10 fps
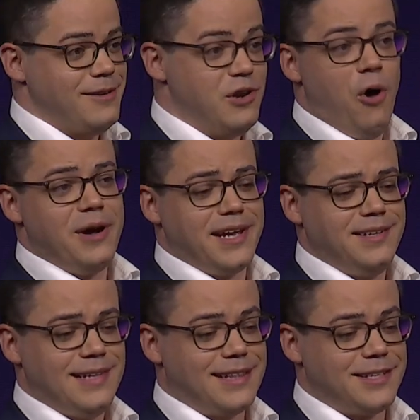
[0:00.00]

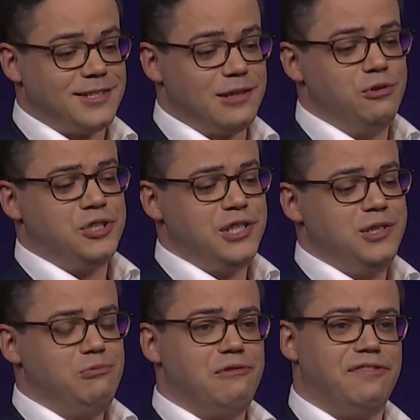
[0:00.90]
Knowing that the
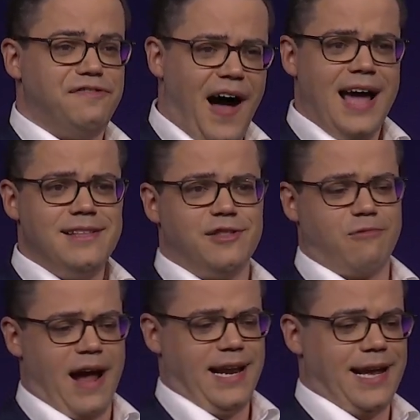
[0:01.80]
solution will find the
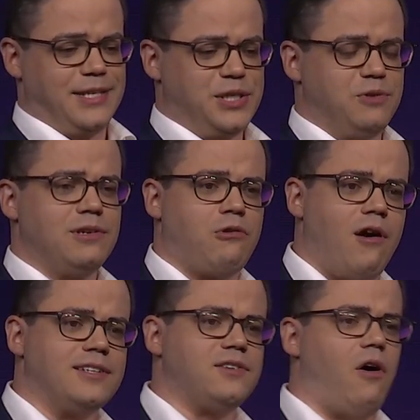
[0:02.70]
right answer
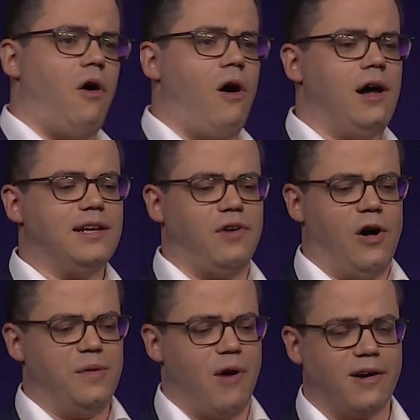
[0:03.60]
across all of
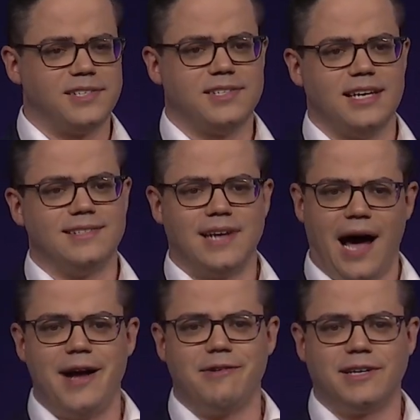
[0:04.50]
Allmart's
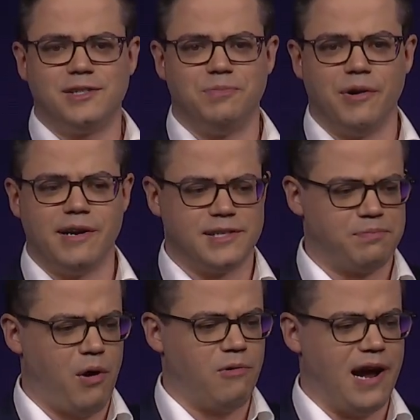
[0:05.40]
entire experience
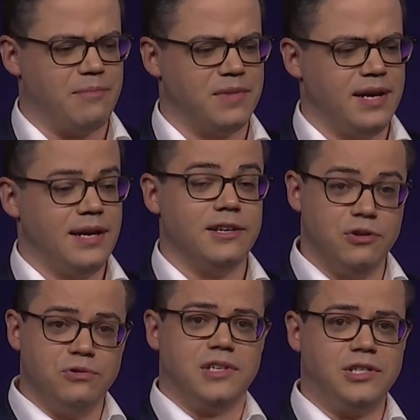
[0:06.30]
program
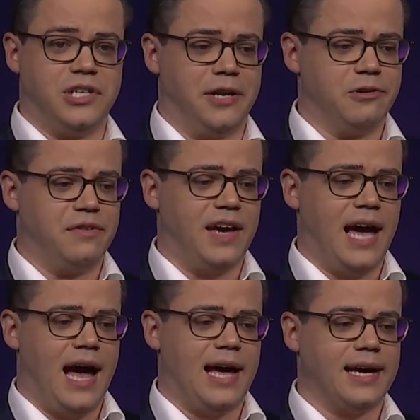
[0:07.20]
using generative
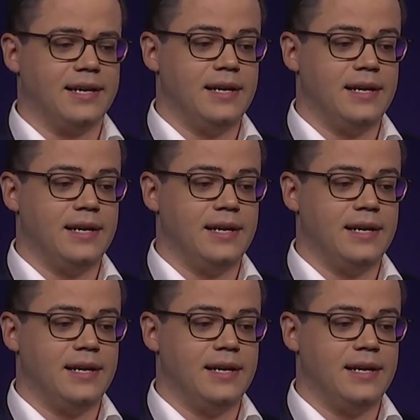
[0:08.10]
AI,